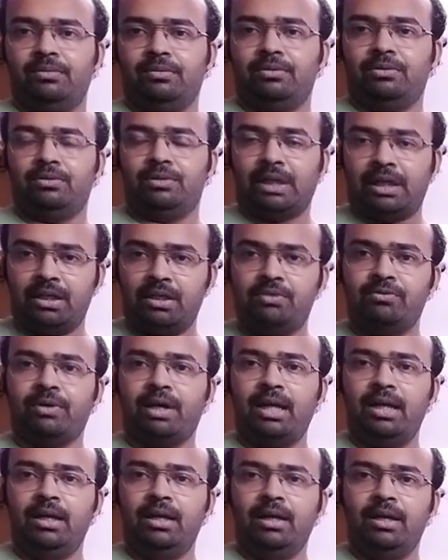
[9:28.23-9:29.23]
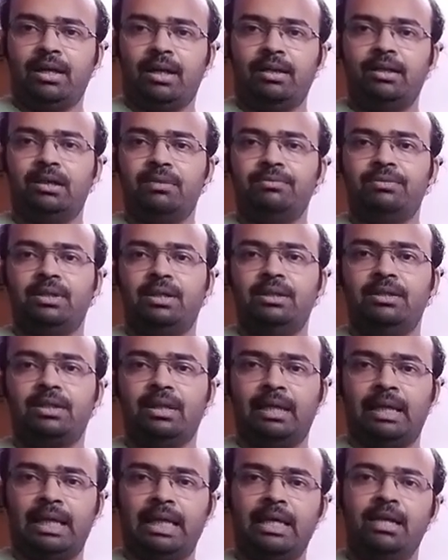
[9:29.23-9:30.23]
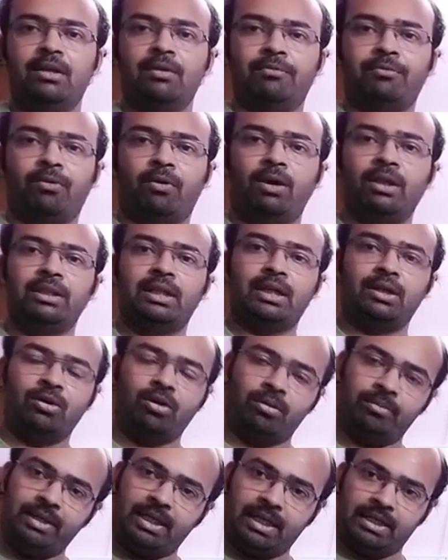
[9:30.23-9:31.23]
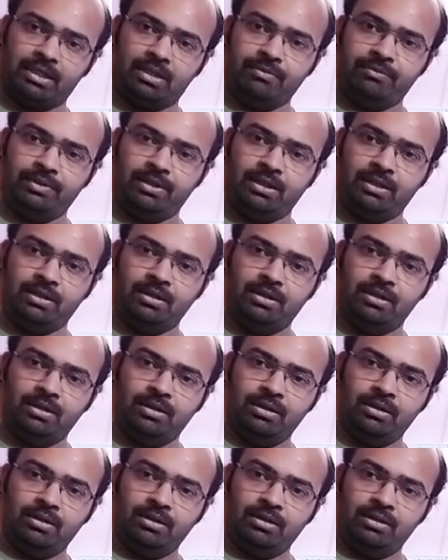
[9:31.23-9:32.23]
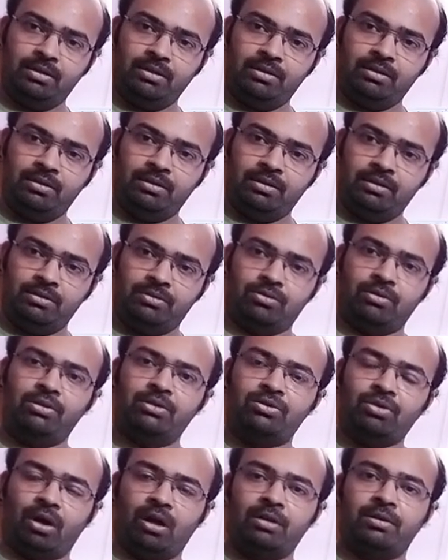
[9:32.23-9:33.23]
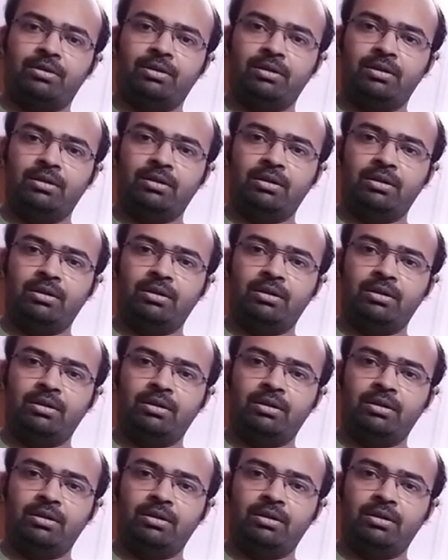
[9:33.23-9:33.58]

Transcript: So that is why consumption is the end of all the economic activity. So in short,